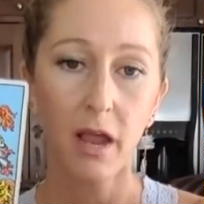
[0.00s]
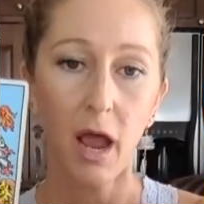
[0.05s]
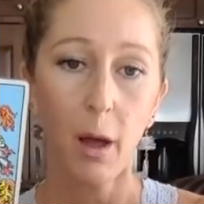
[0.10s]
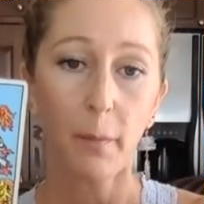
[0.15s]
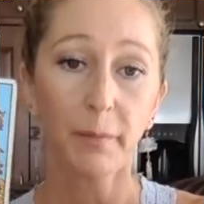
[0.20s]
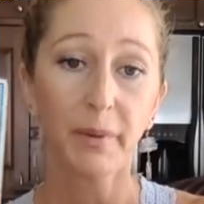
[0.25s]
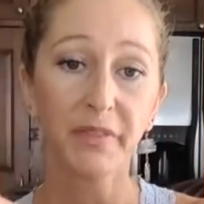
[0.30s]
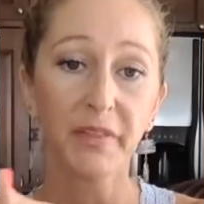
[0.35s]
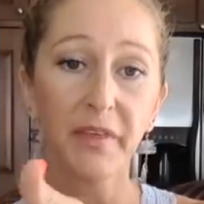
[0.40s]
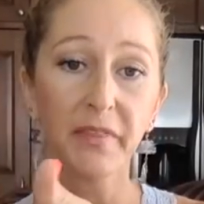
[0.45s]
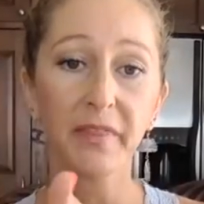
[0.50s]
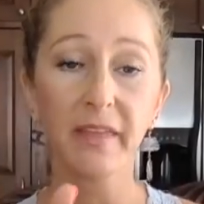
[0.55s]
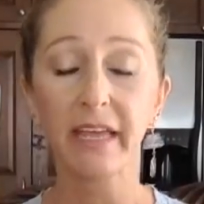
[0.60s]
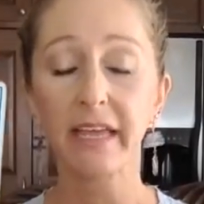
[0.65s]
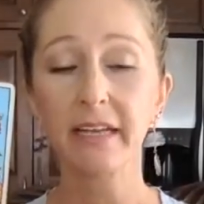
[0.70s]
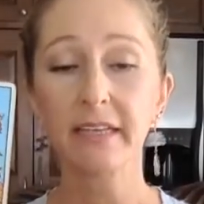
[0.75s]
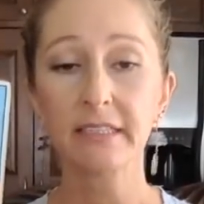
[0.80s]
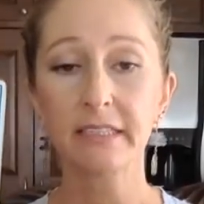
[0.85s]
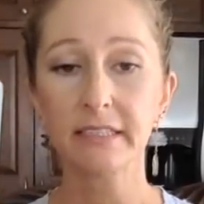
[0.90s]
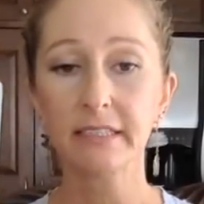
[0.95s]
But then the
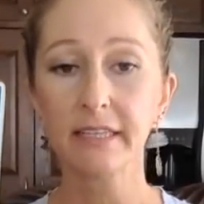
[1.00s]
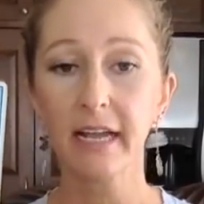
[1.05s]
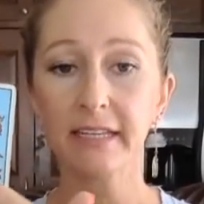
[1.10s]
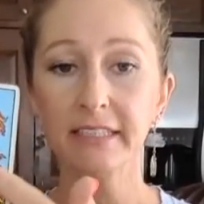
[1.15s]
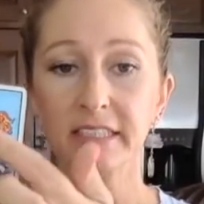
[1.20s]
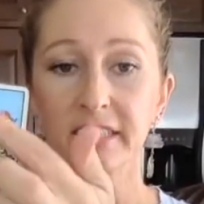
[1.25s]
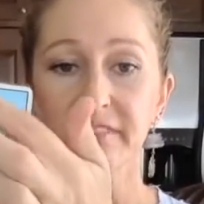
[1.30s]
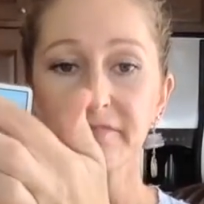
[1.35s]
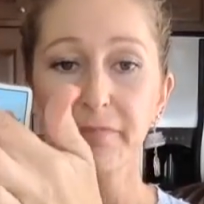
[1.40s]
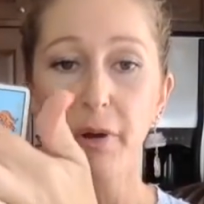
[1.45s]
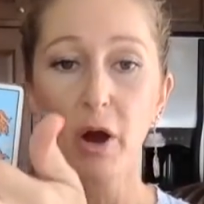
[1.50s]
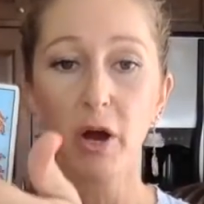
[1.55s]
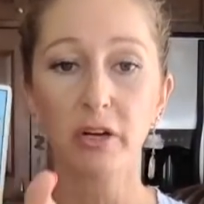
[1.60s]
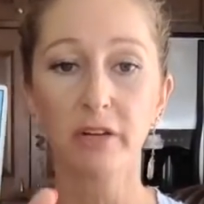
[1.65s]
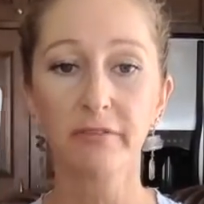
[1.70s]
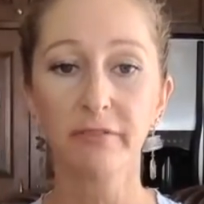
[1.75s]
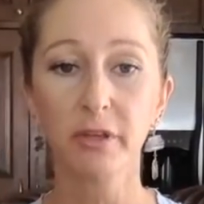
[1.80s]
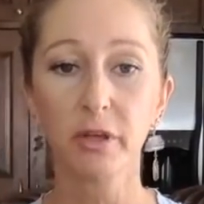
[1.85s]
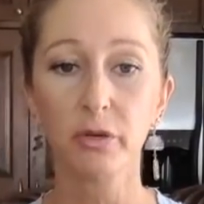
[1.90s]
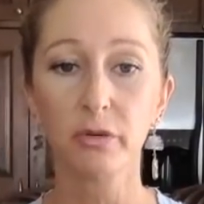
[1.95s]
indecisive part
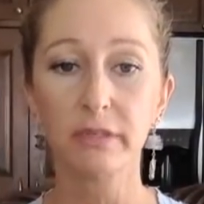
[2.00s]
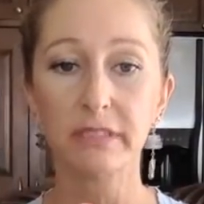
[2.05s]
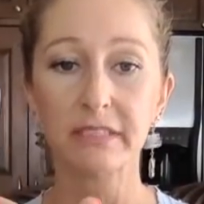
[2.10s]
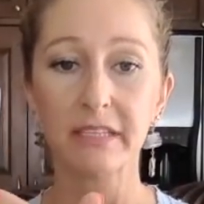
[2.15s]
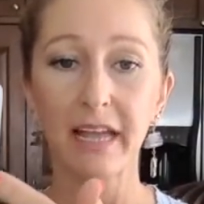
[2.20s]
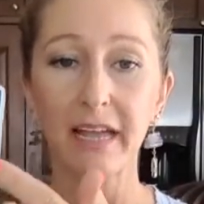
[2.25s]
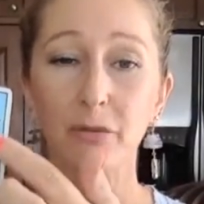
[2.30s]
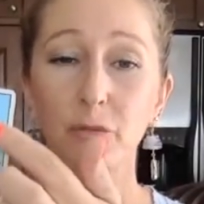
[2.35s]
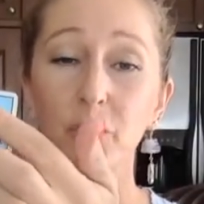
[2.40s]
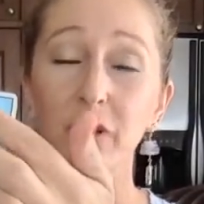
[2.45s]
of you is like,